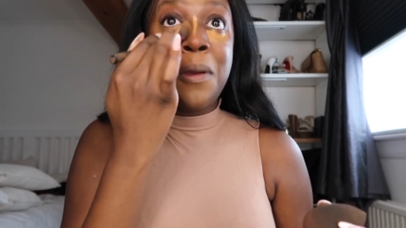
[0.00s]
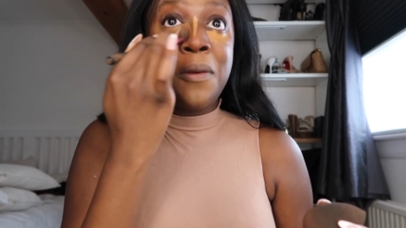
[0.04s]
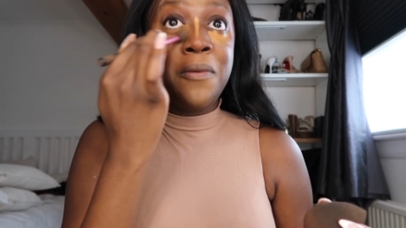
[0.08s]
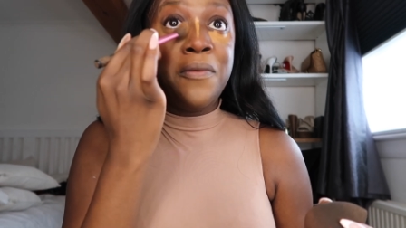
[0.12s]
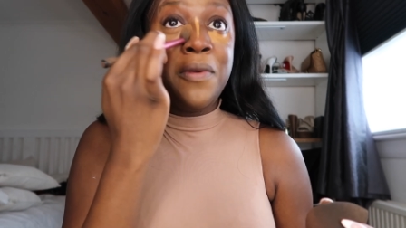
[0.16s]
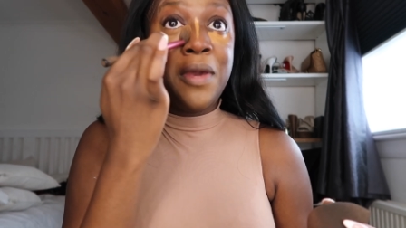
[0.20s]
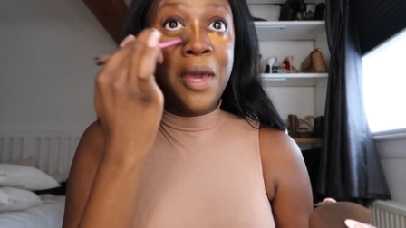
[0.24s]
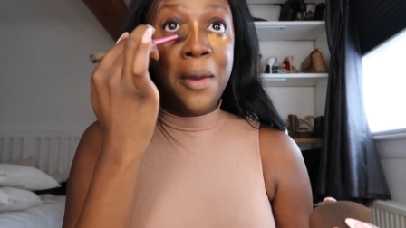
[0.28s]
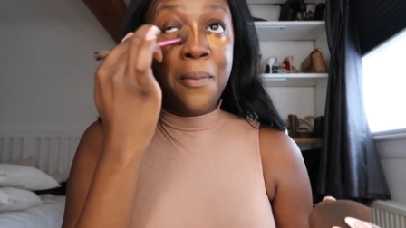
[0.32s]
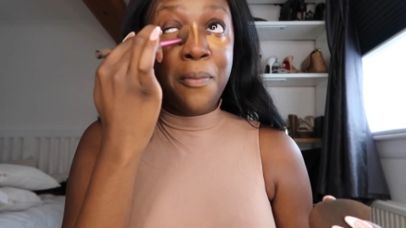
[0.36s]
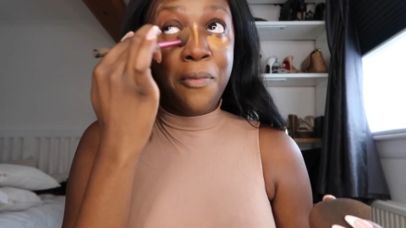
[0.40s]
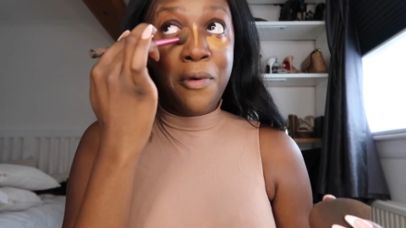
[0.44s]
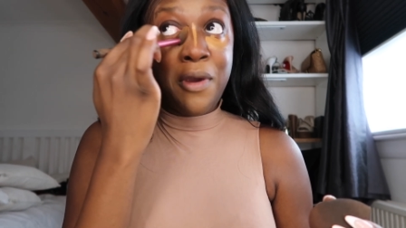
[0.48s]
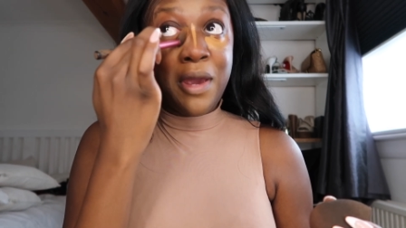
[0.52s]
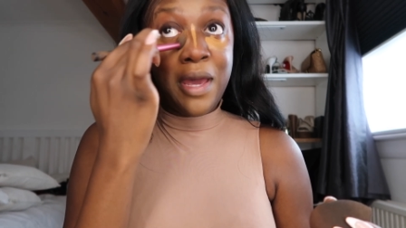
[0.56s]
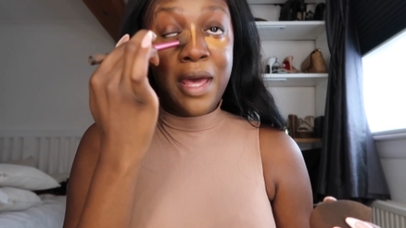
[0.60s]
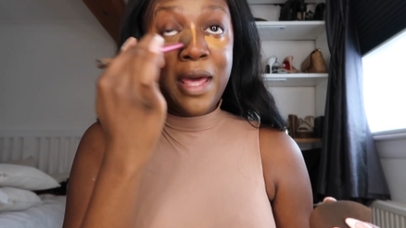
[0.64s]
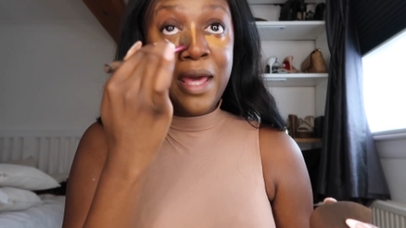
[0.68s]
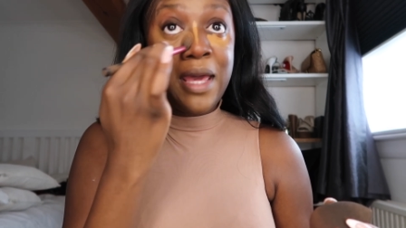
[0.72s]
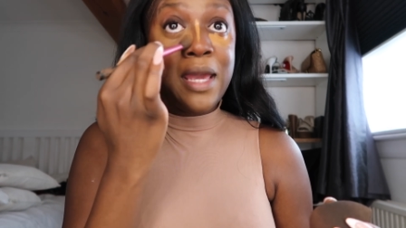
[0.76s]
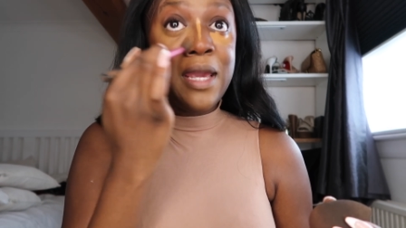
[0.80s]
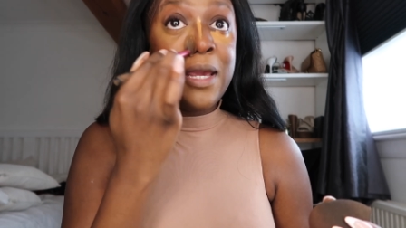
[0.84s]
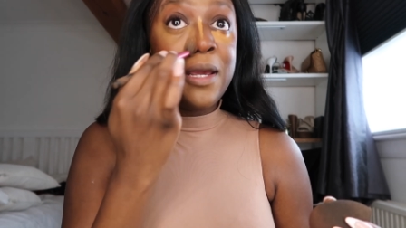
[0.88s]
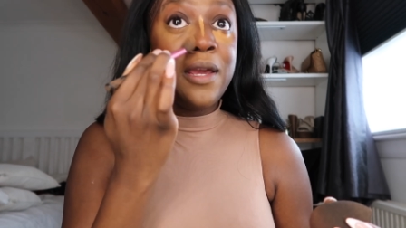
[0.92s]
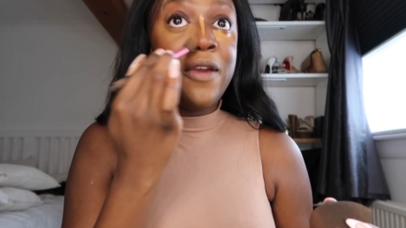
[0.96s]
if you get
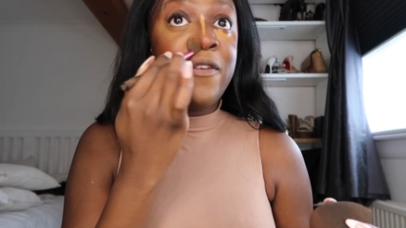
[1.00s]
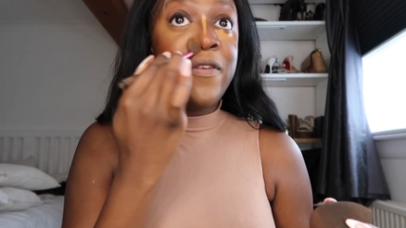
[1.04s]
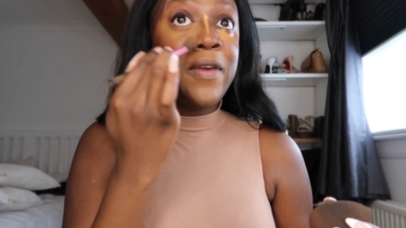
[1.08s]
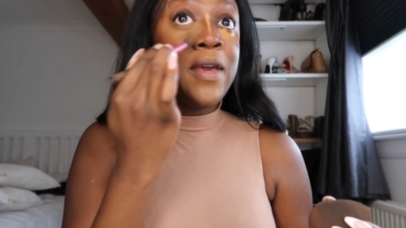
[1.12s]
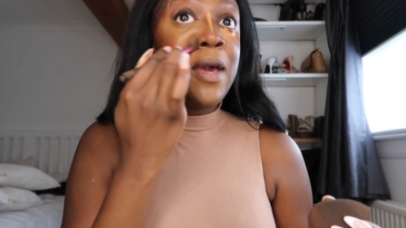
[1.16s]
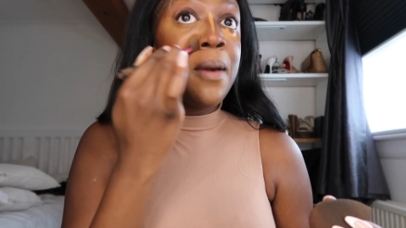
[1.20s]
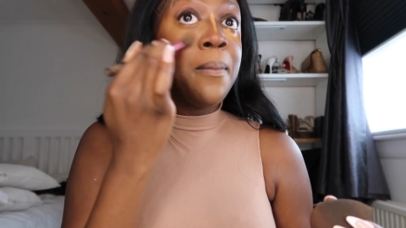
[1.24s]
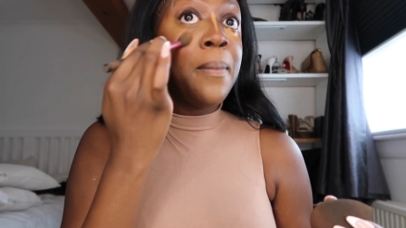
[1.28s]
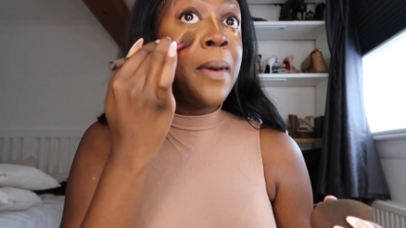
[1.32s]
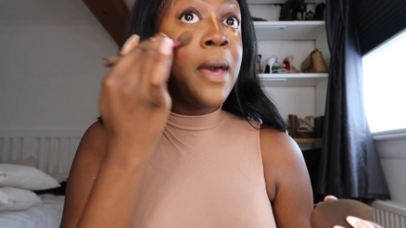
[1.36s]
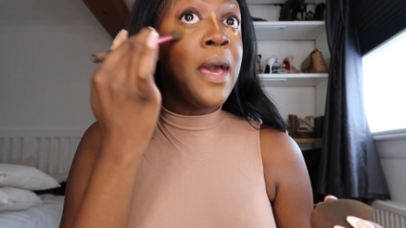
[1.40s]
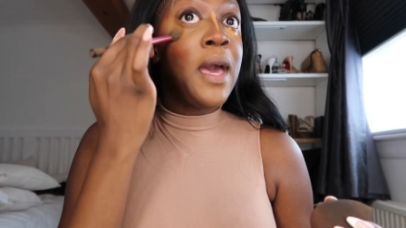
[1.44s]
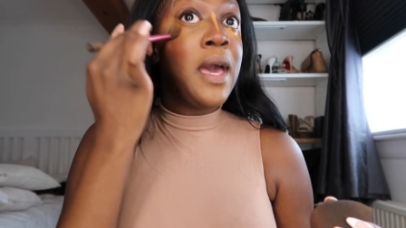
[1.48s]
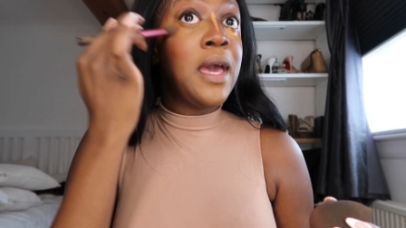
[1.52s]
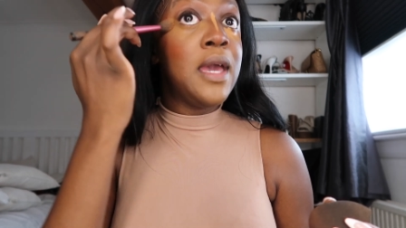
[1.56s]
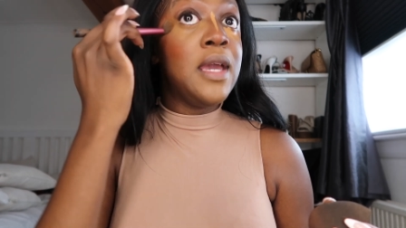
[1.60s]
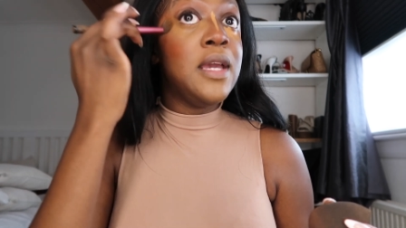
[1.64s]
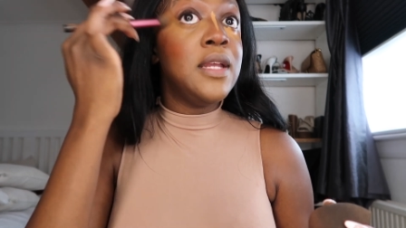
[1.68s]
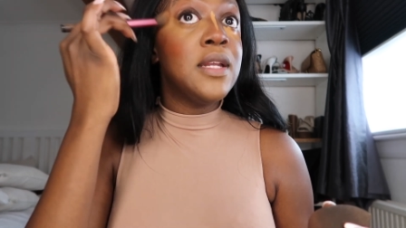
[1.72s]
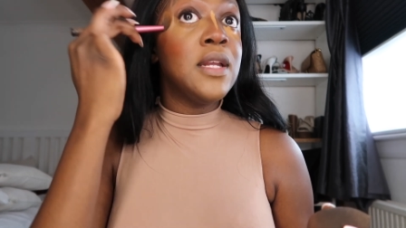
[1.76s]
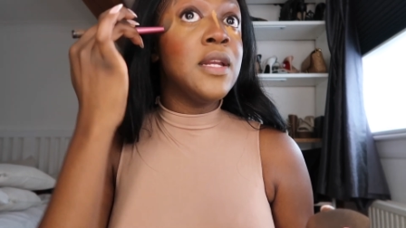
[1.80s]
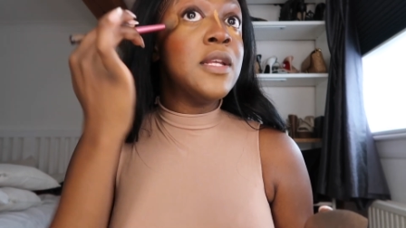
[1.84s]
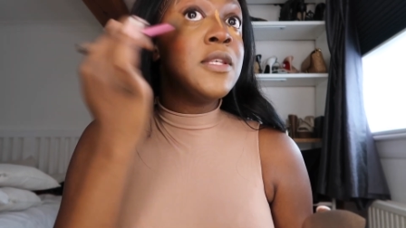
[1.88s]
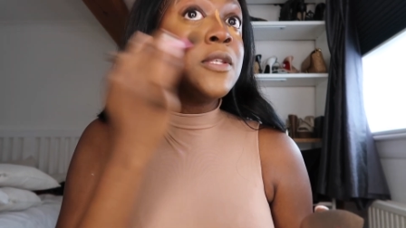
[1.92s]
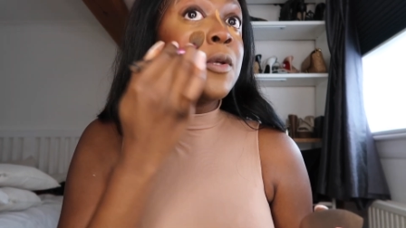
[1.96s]
paid if you get
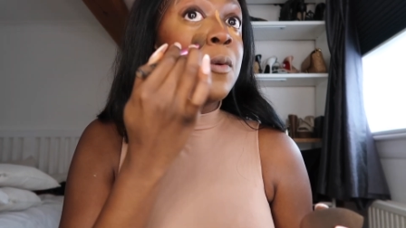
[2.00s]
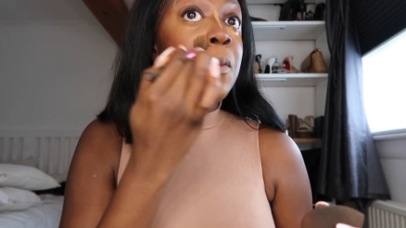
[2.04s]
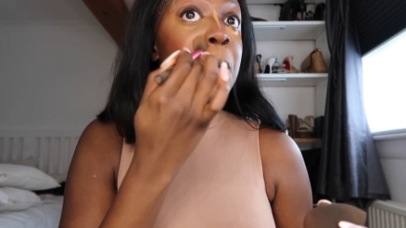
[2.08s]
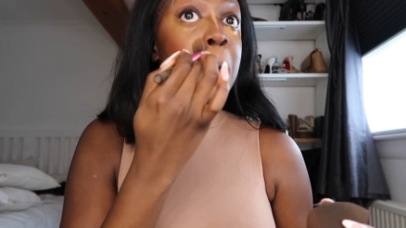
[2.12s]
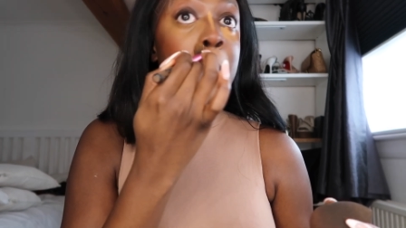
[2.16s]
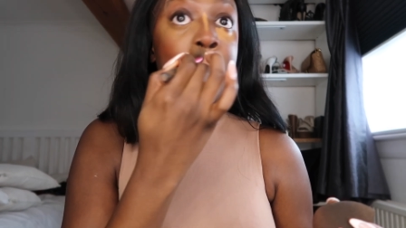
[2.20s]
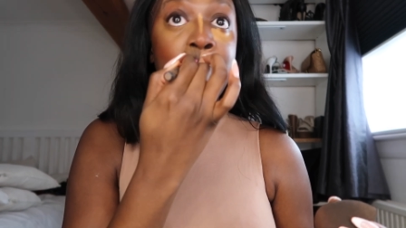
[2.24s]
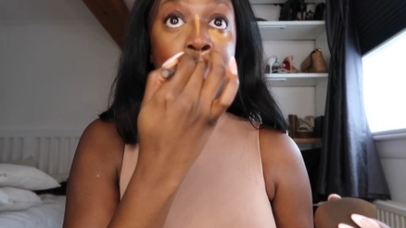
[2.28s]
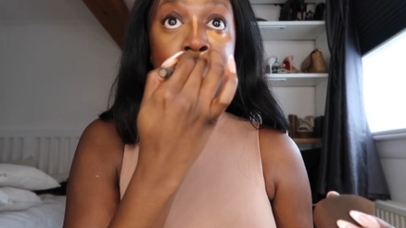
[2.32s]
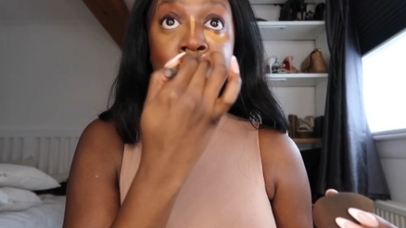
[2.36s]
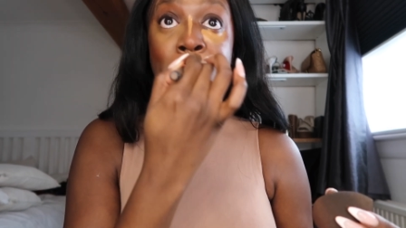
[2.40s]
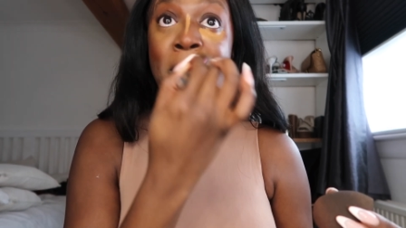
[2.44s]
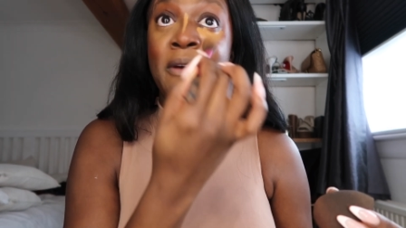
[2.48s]
paid and it's a really good